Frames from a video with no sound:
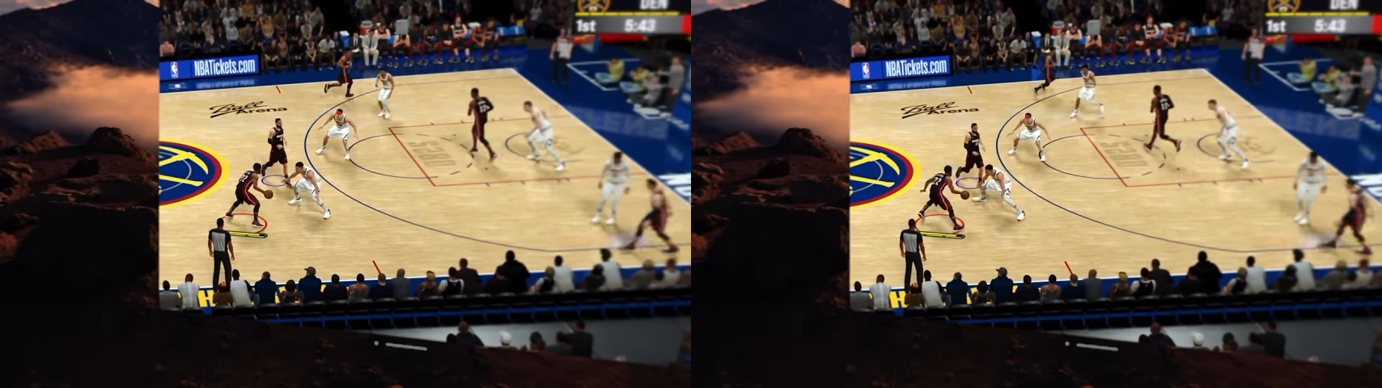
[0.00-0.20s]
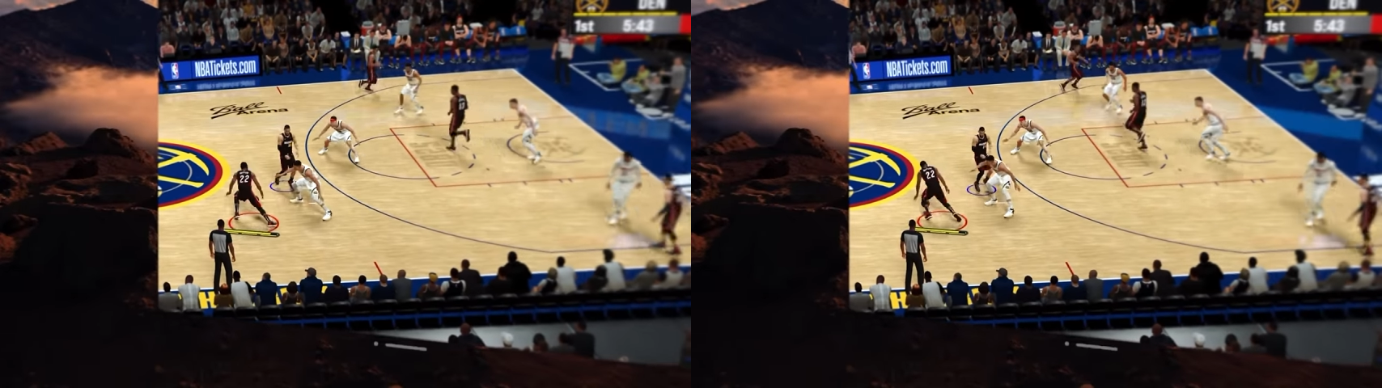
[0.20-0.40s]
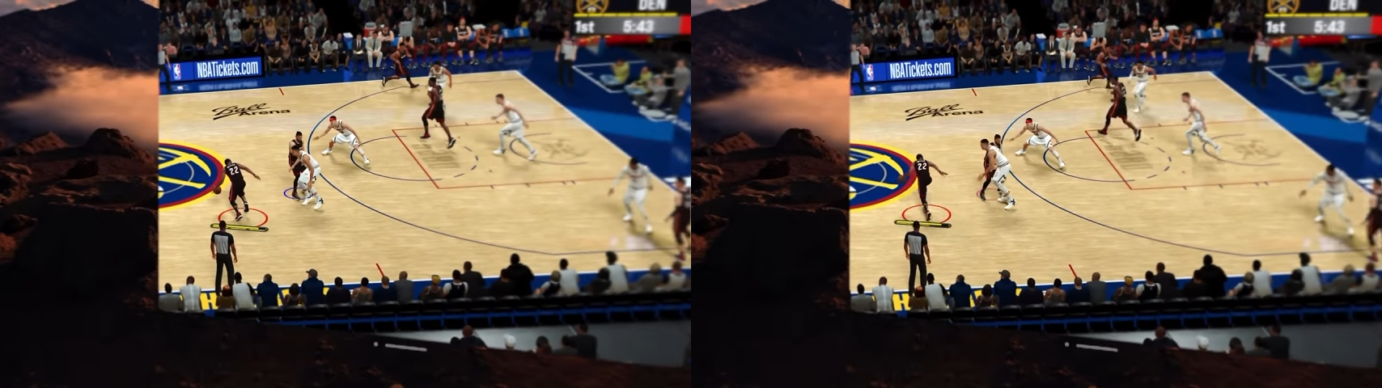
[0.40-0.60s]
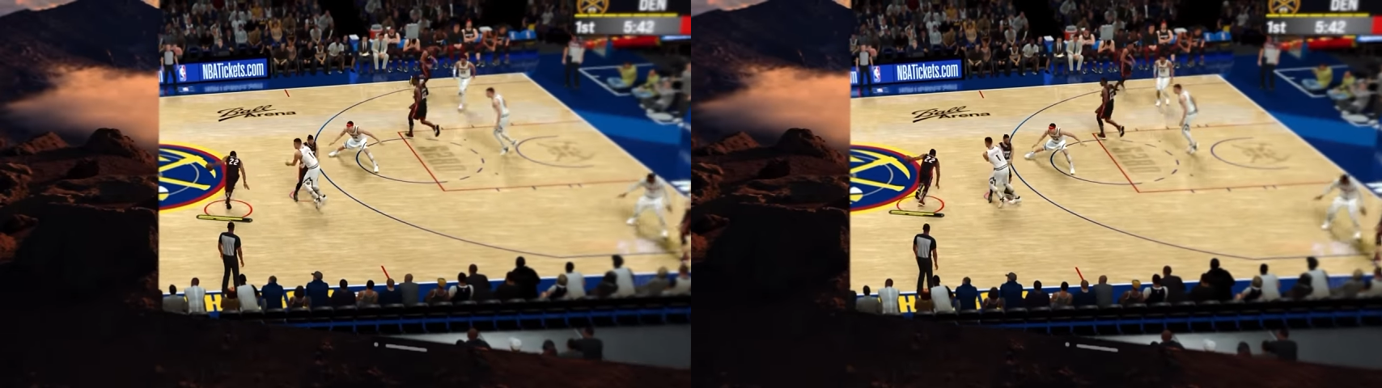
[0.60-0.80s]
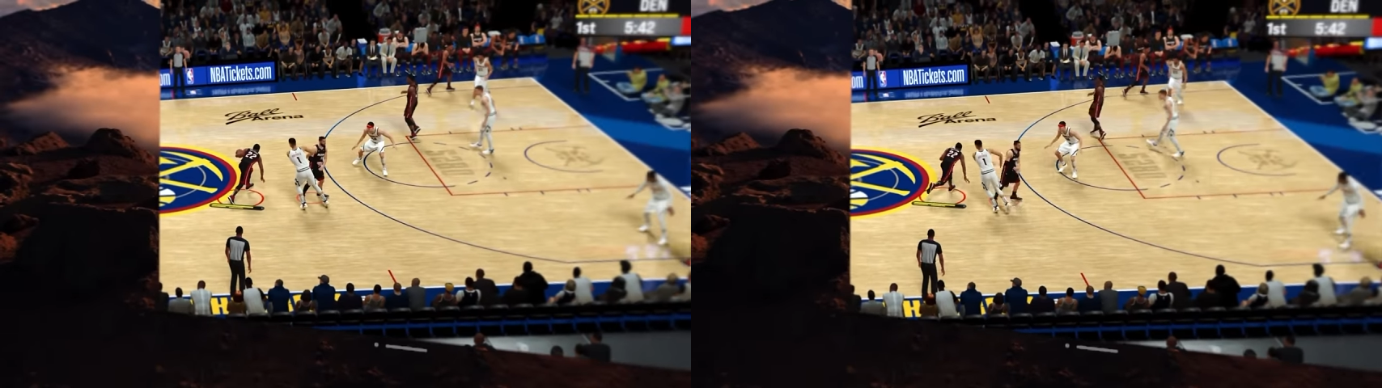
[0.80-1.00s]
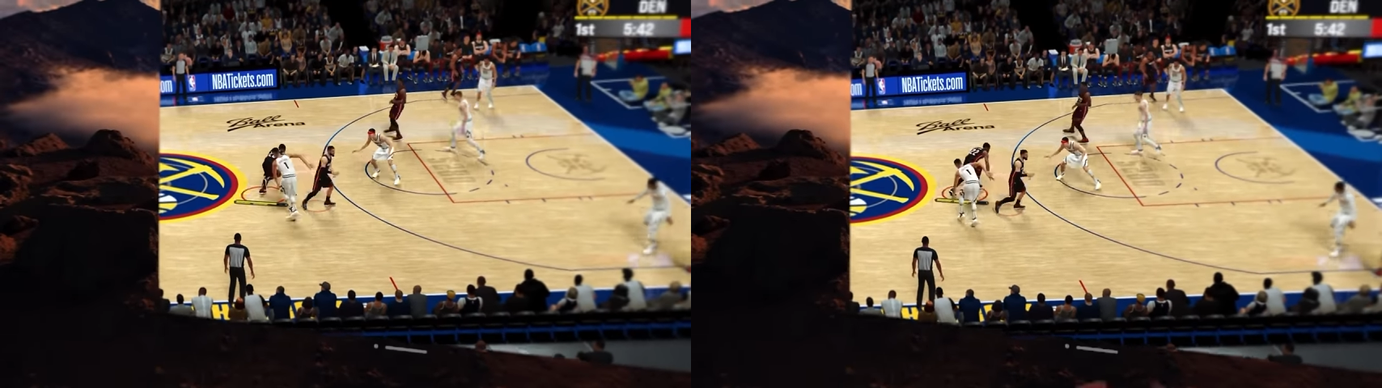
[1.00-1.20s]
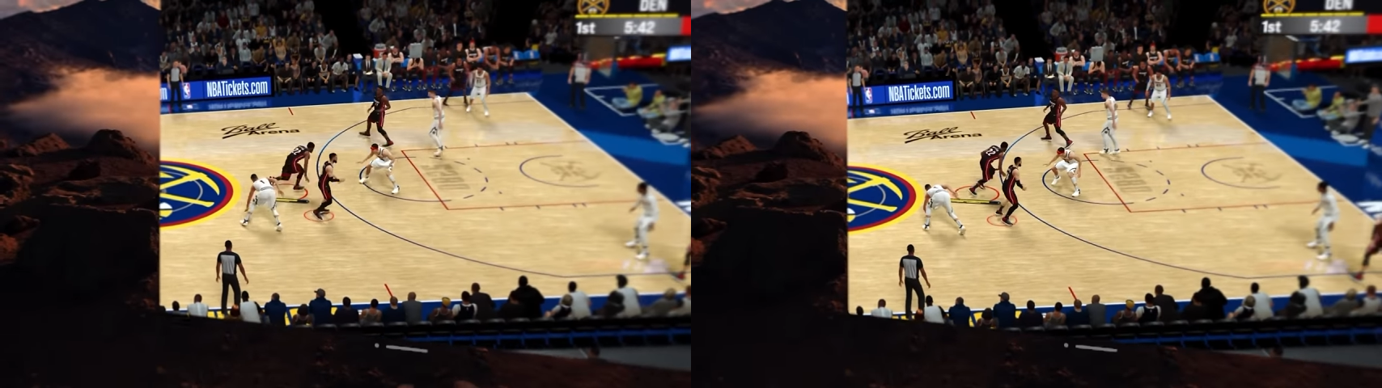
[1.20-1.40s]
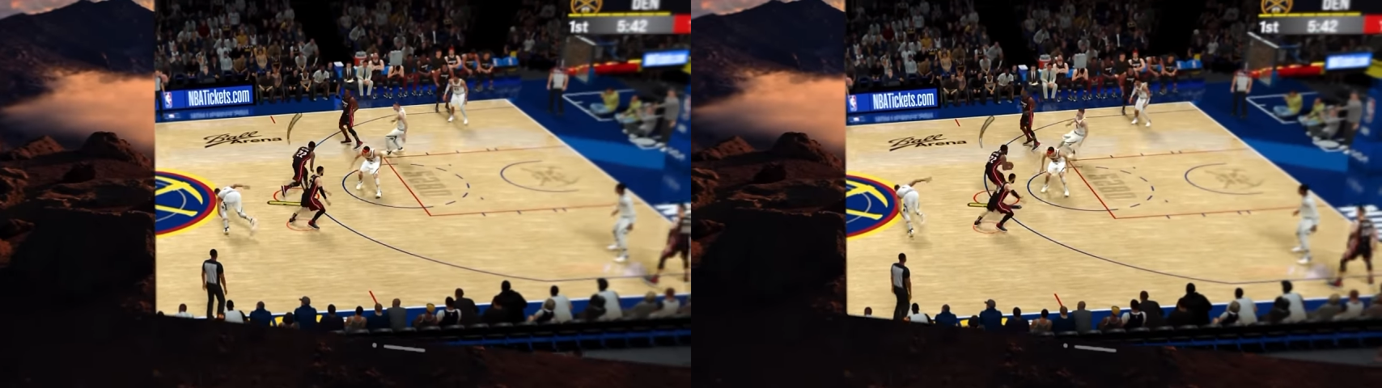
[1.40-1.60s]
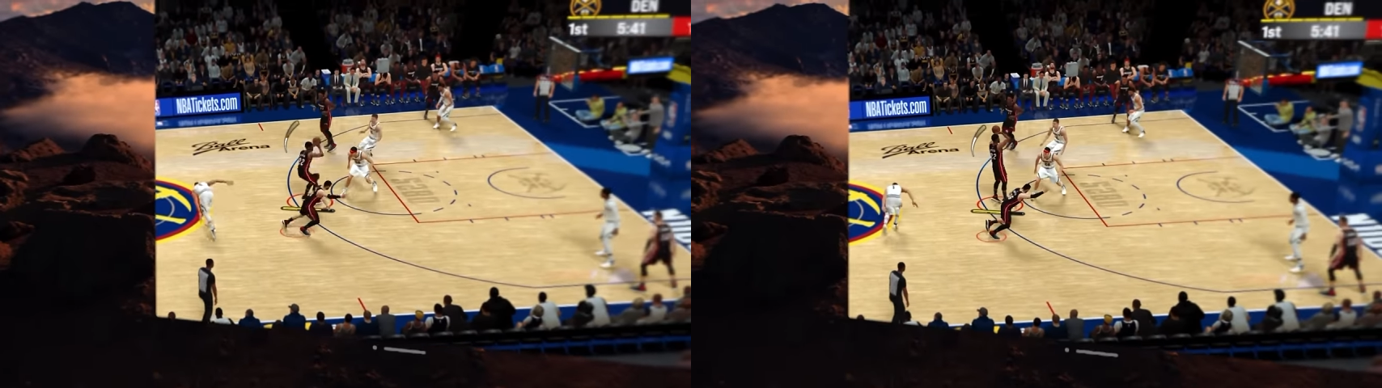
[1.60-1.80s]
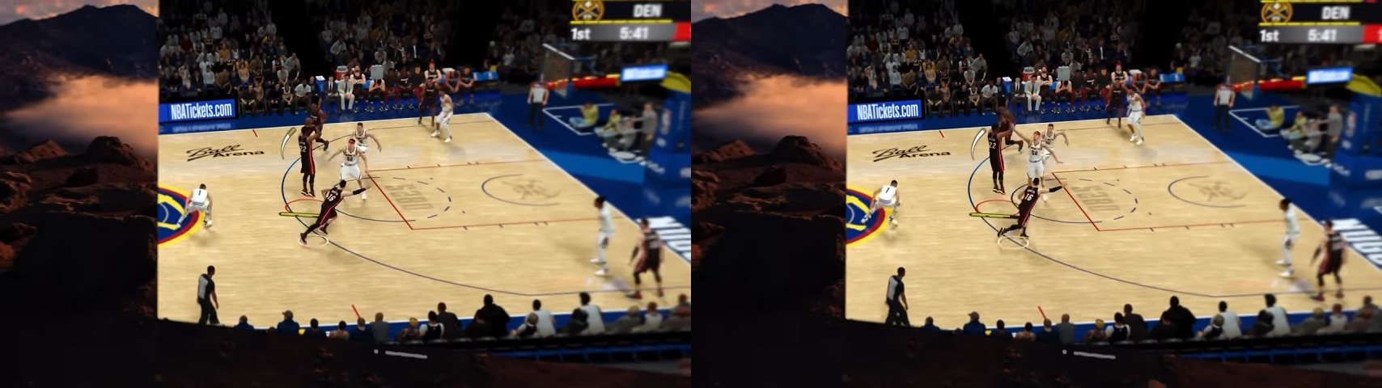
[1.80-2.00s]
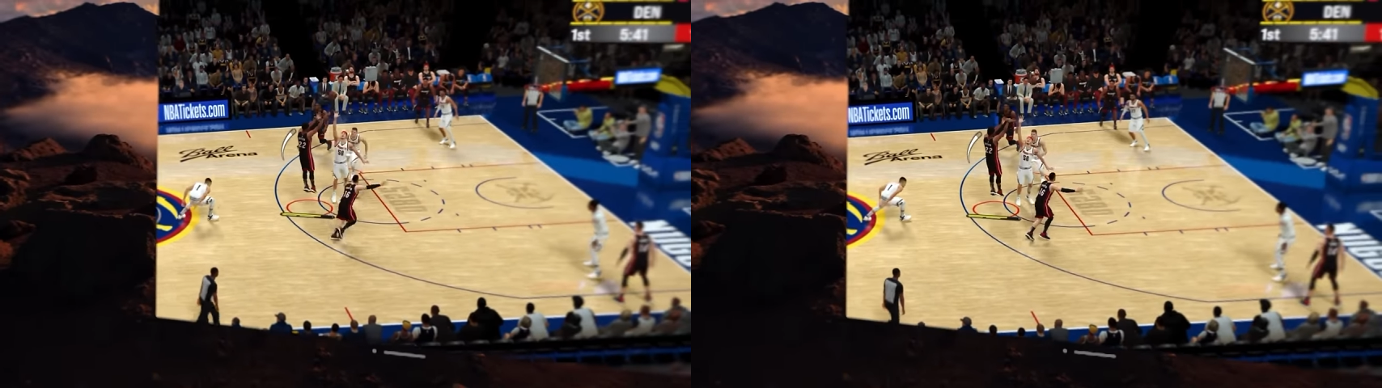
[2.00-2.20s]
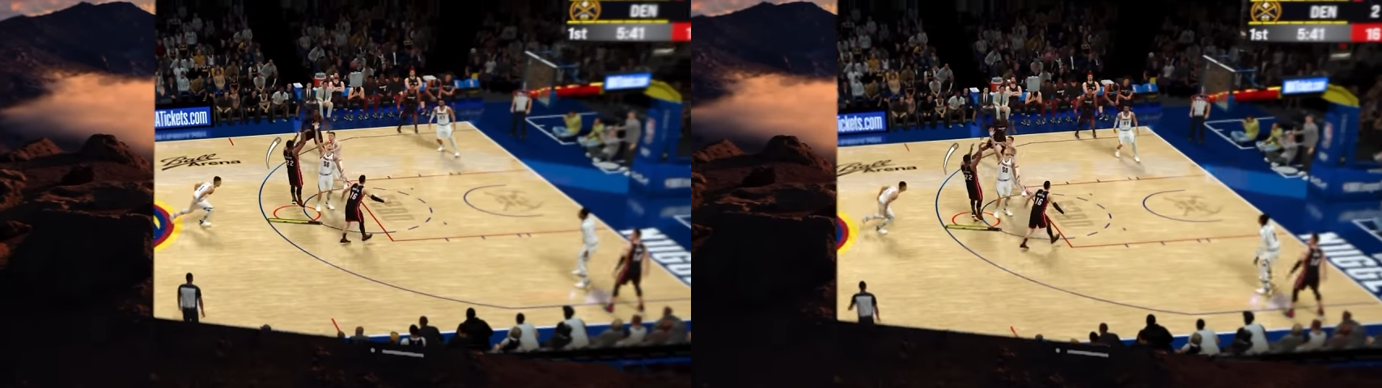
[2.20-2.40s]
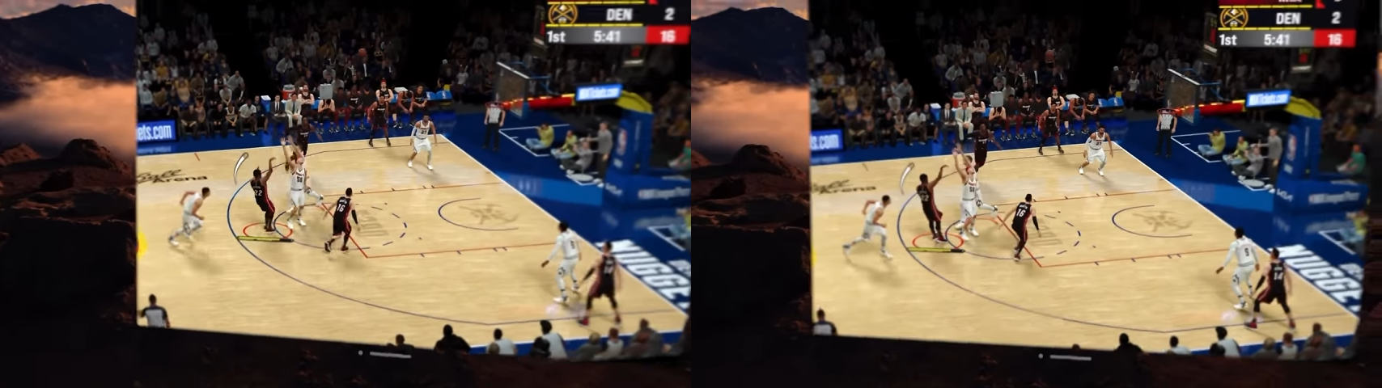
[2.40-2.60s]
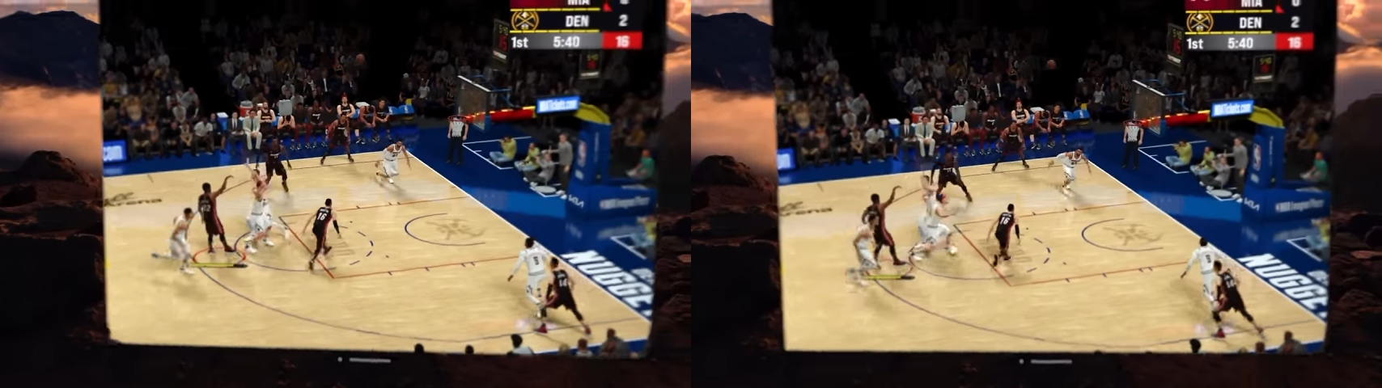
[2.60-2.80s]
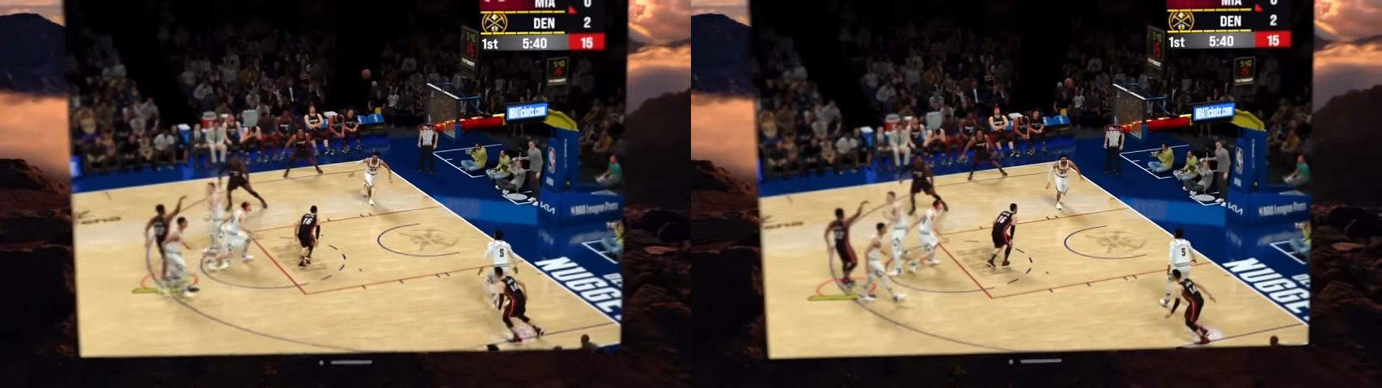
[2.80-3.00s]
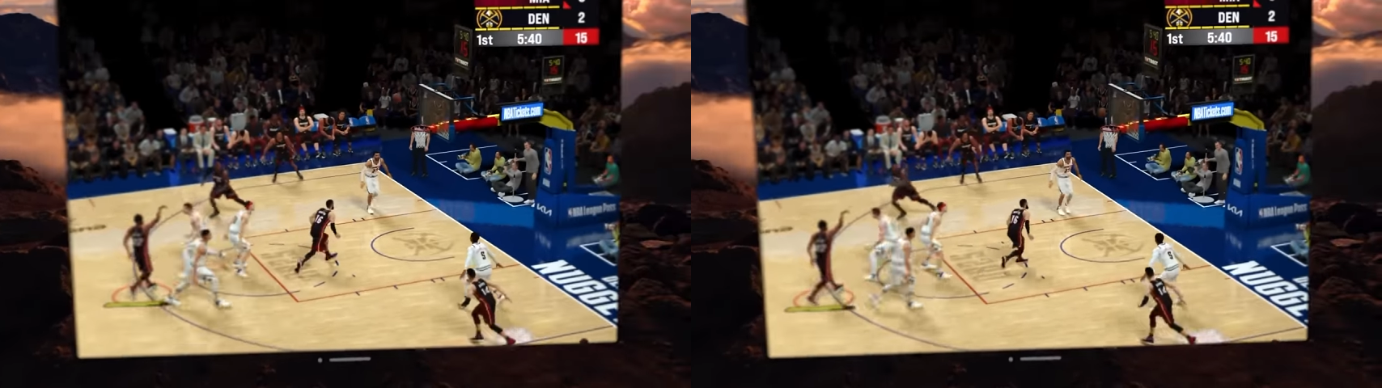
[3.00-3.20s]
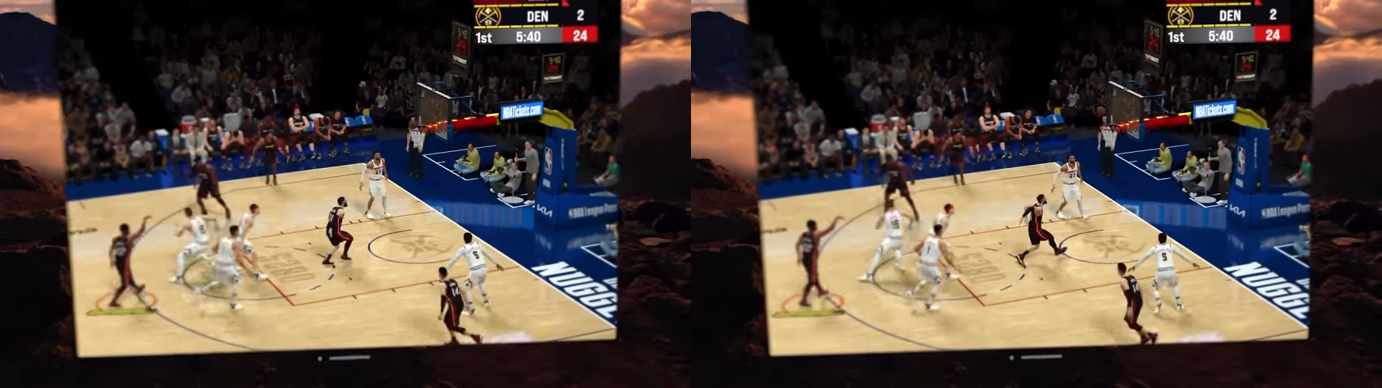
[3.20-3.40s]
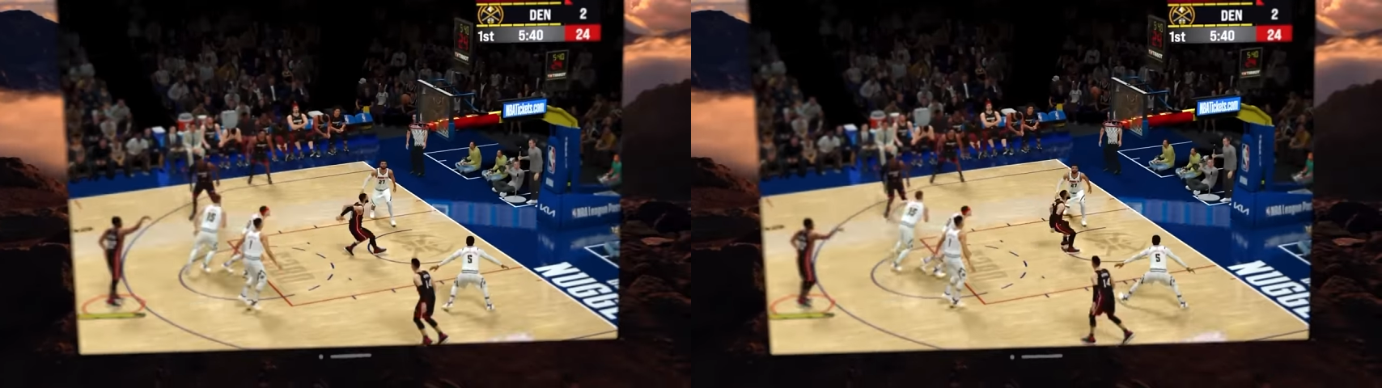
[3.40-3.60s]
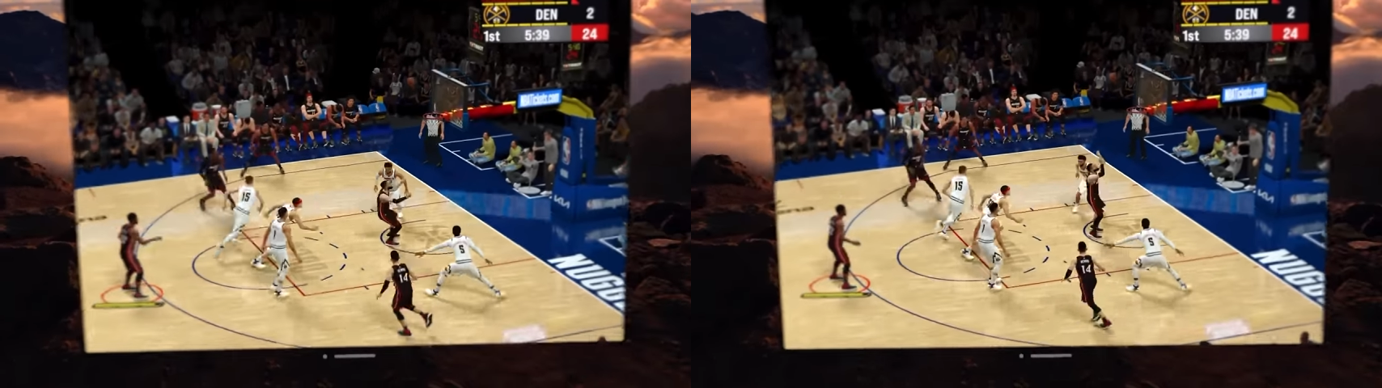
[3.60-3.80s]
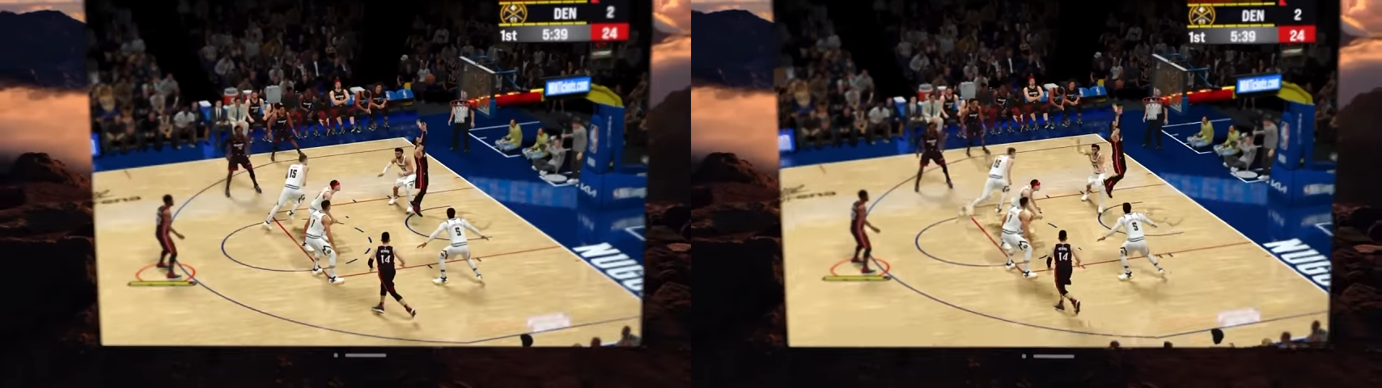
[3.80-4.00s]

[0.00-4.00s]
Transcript: [unreadable: no face in view]